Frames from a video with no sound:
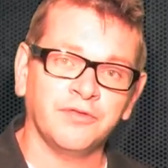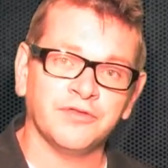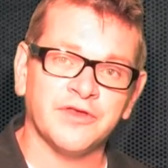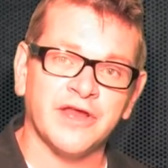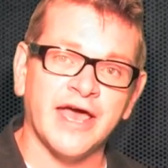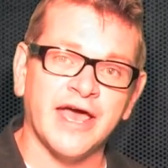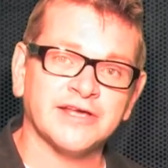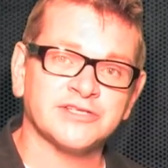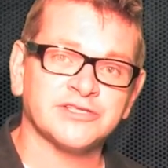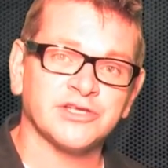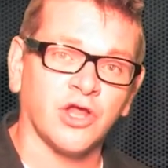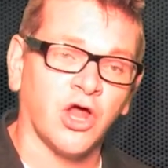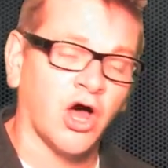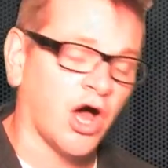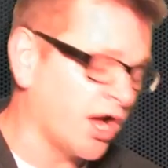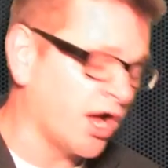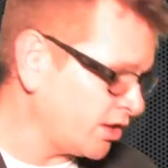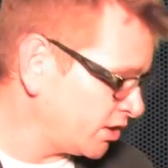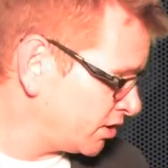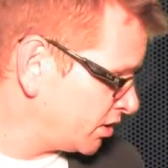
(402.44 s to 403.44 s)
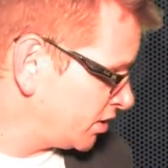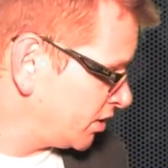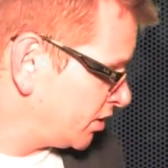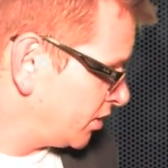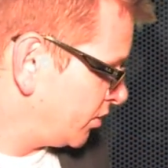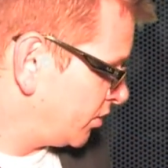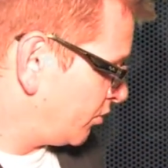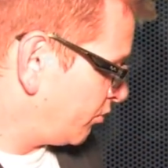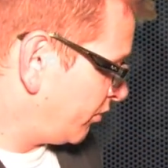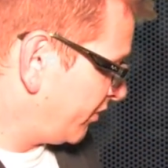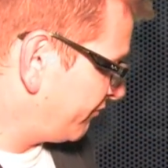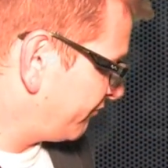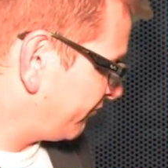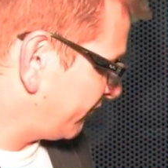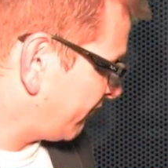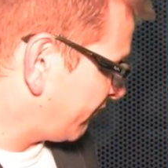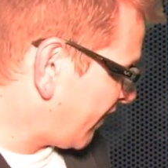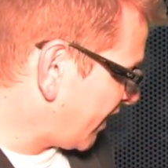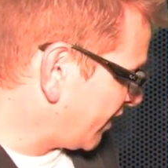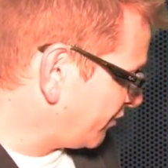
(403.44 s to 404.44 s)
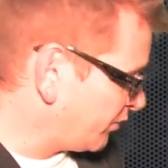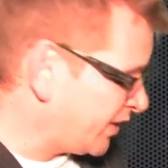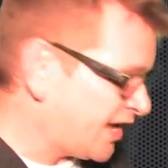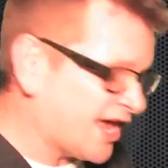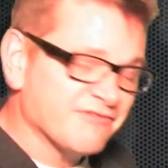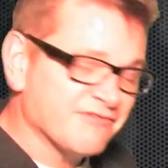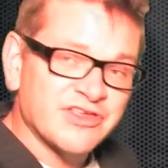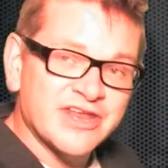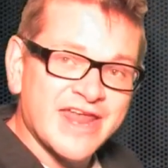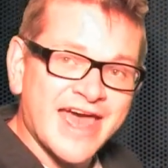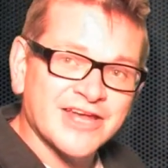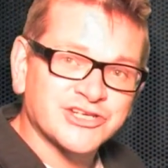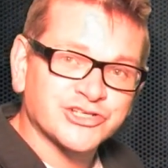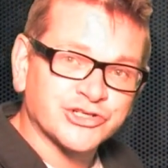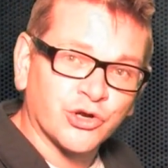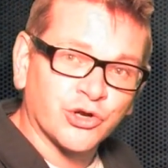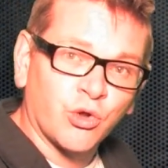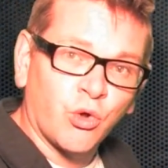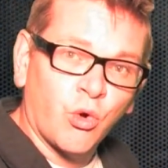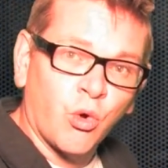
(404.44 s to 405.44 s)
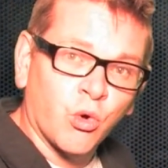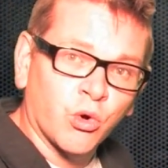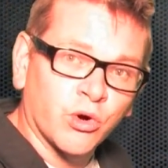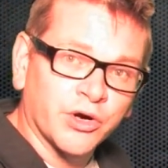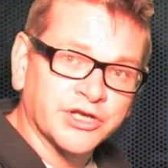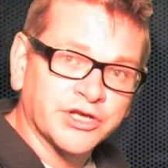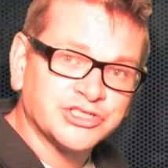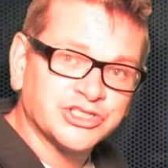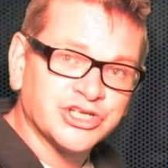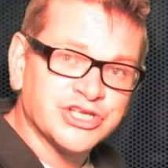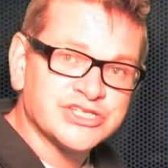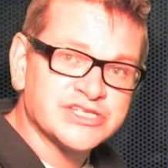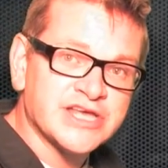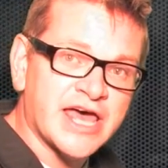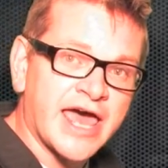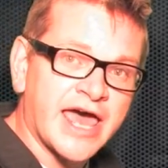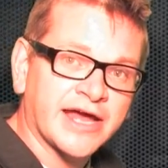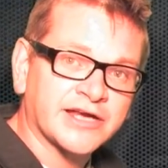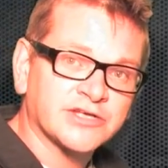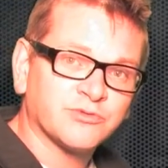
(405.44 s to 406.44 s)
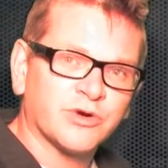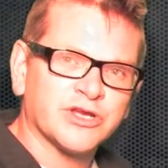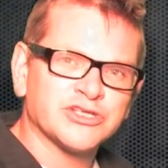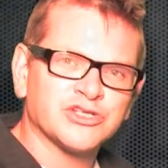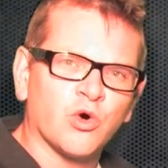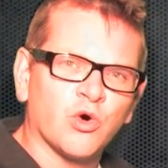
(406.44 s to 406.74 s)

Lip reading: the next law, we find we have the National Origins Act. What does